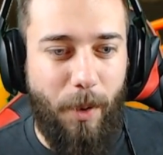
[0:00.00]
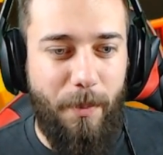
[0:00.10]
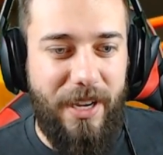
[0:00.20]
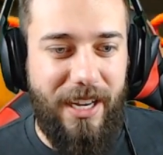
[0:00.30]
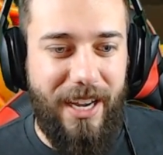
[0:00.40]

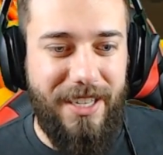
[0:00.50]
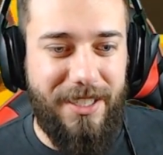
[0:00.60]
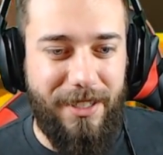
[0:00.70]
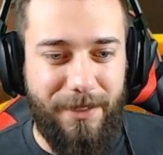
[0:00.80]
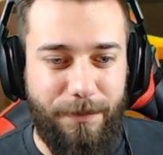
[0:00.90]
pull me
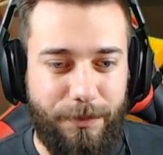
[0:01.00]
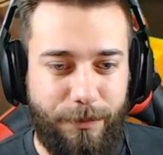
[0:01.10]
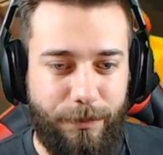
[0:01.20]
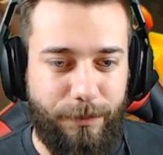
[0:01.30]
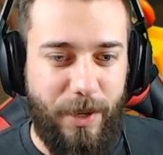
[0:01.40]
into the
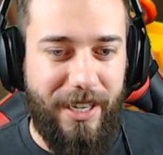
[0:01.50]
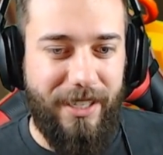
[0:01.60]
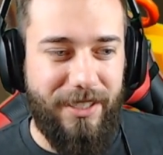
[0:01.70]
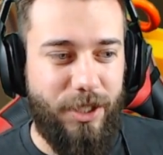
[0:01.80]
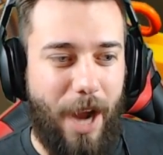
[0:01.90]

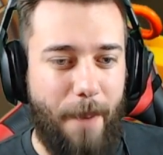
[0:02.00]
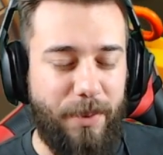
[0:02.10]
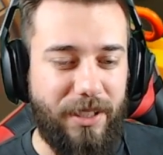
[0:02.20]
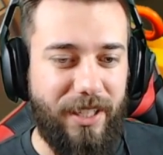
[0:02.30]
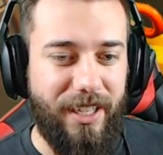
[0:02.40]
freaking
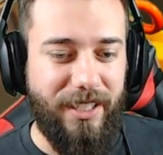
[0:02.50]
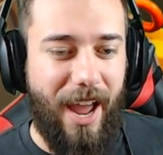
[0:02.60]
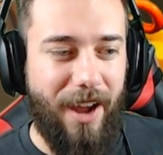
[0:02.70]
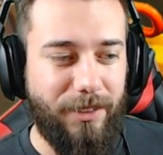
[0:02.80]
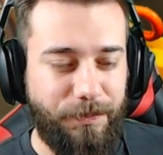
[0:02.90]
chopper thing
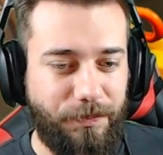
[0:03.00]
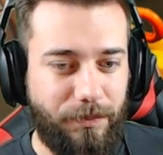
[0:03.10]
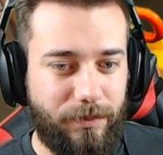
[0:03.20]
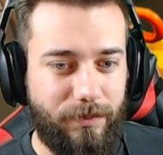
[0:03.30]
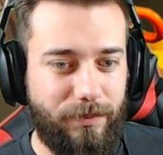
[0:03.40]
now. What are
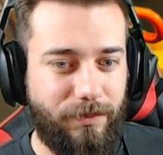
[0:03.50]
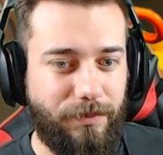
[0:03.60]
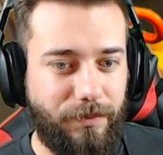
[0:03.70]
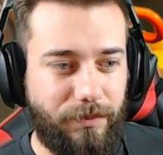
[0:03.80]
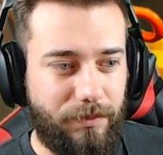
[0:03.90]
you doing?
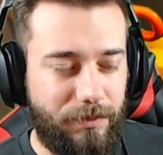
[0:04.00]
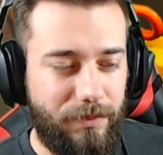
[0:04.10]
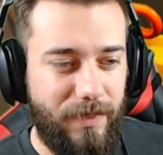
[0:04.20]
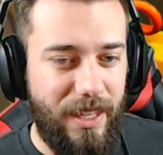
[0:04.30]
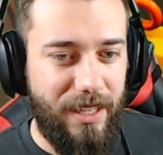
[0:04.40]

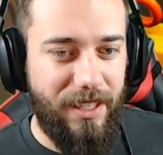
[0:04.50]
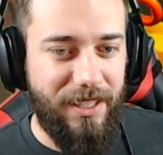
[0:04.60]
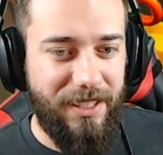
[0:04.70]
Get up.